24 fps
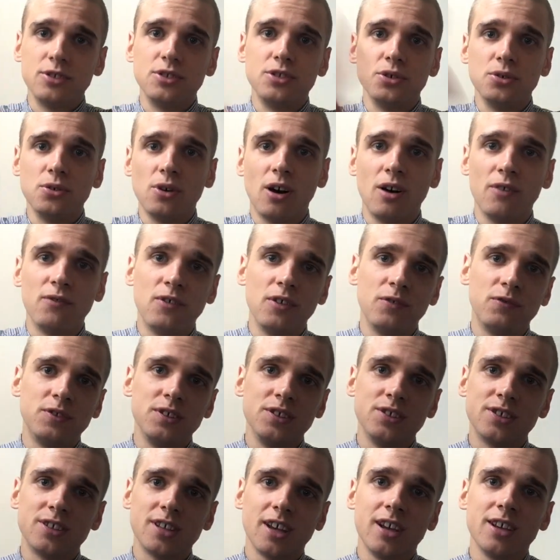to do all
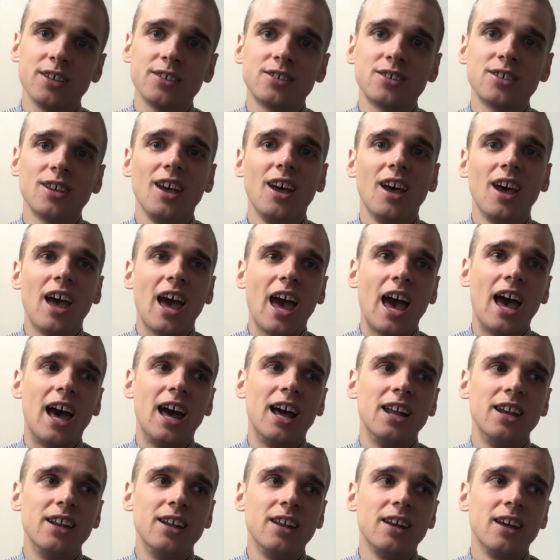fifty states.
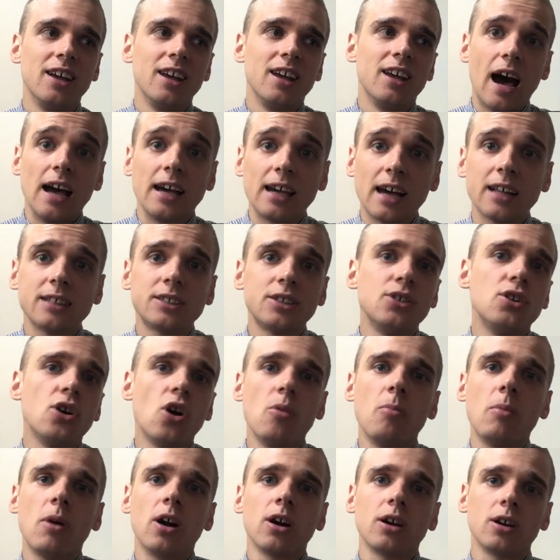And I got to
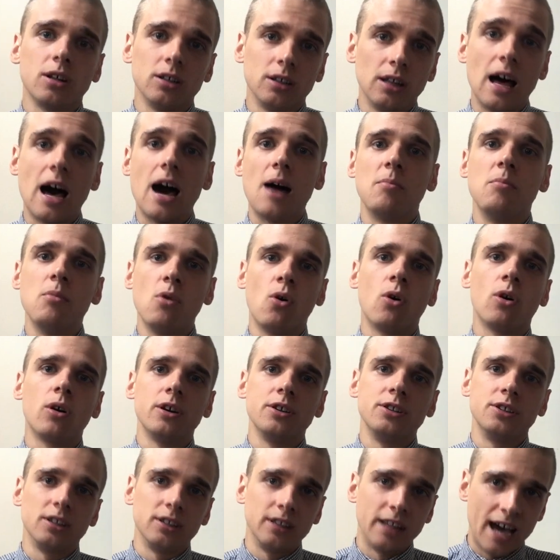know Mark a lot more
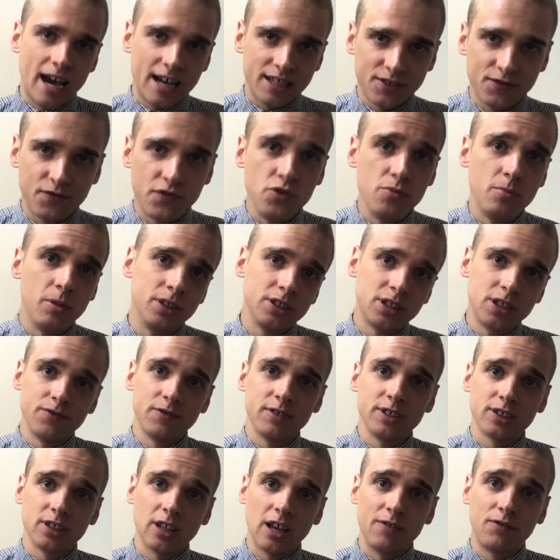in the last few months of
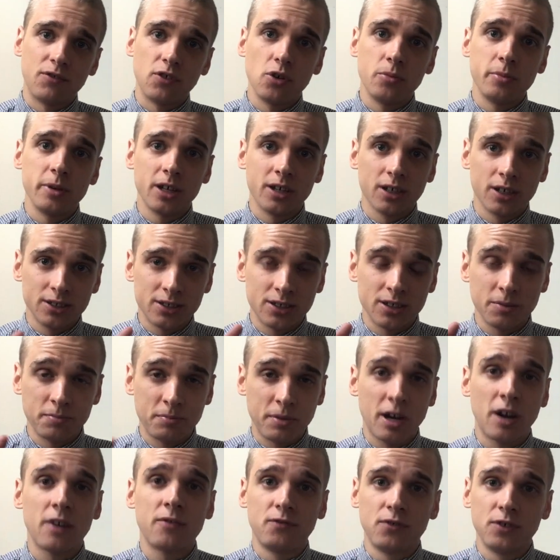his life though, because the
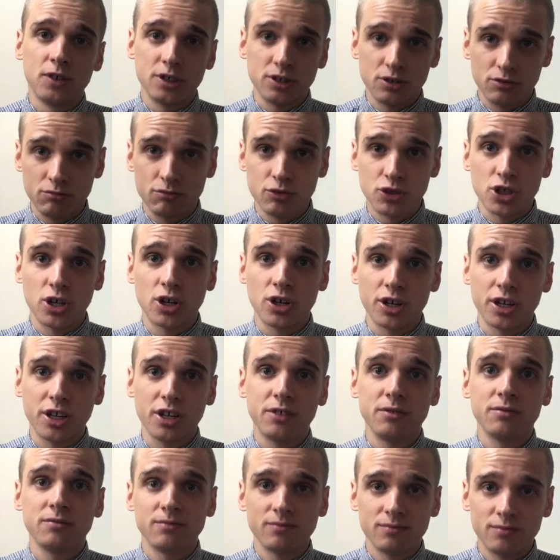barefoot
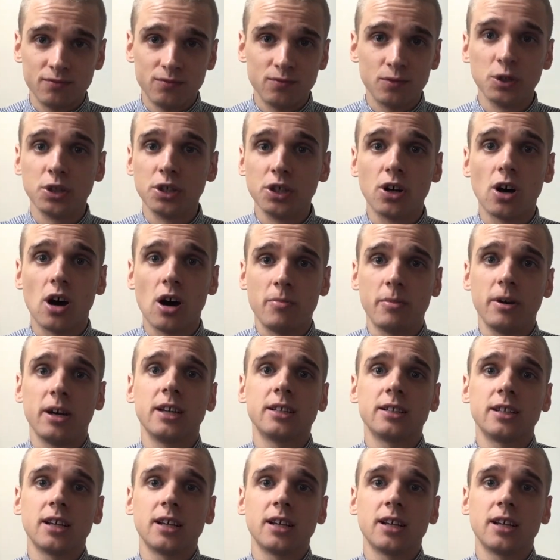journey really caught my